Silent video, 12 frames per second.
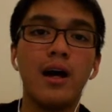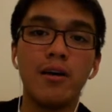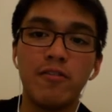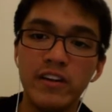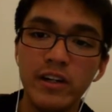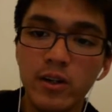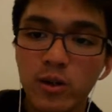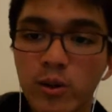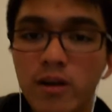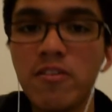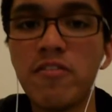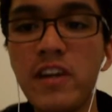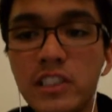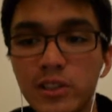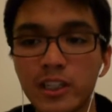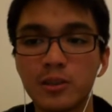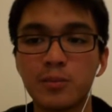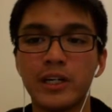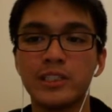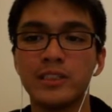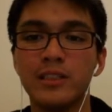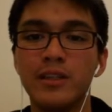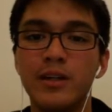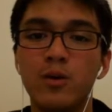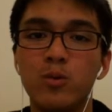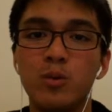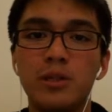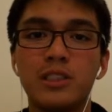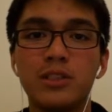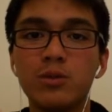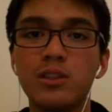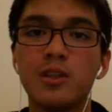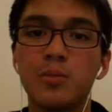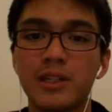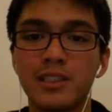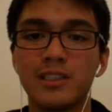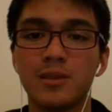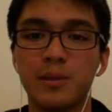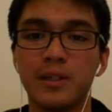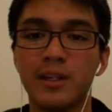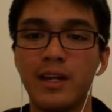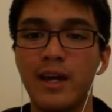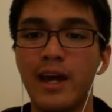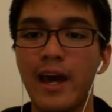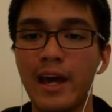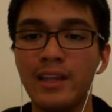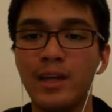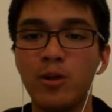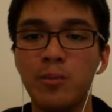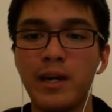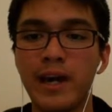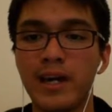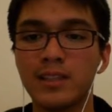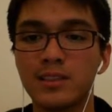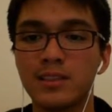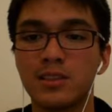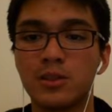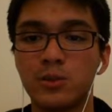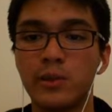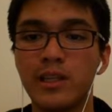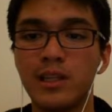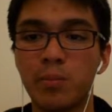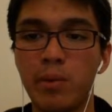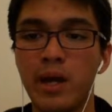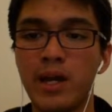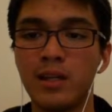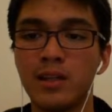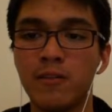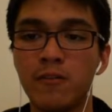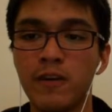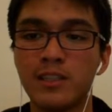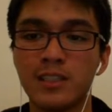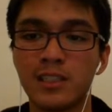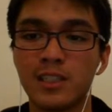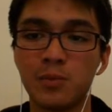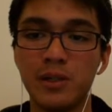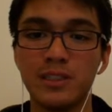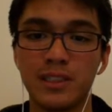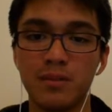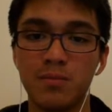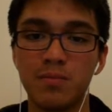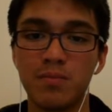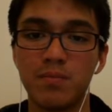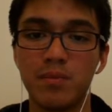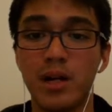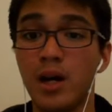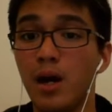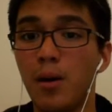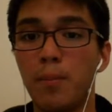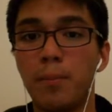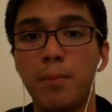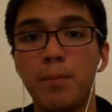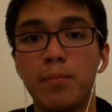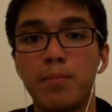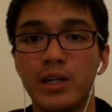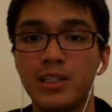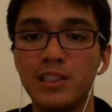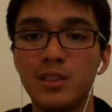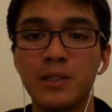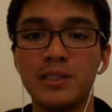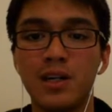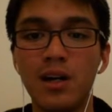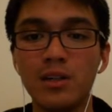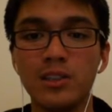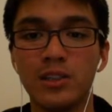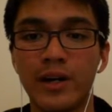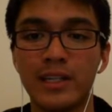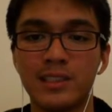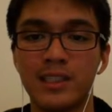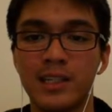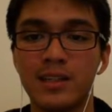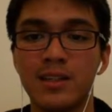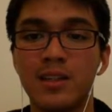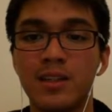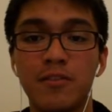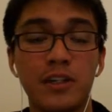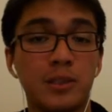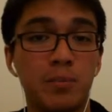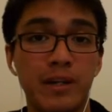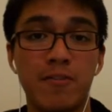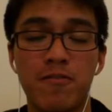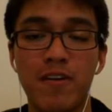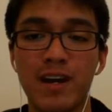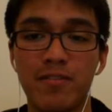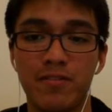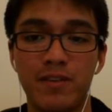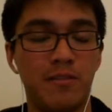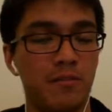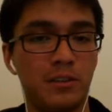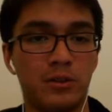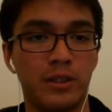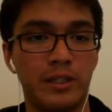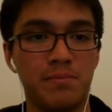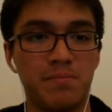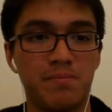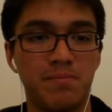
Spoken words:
A video of a facial expression will be shown to the participant, and they will be asked to rate the pain the face is expressing. Participants also had to take the French Big Five inventory,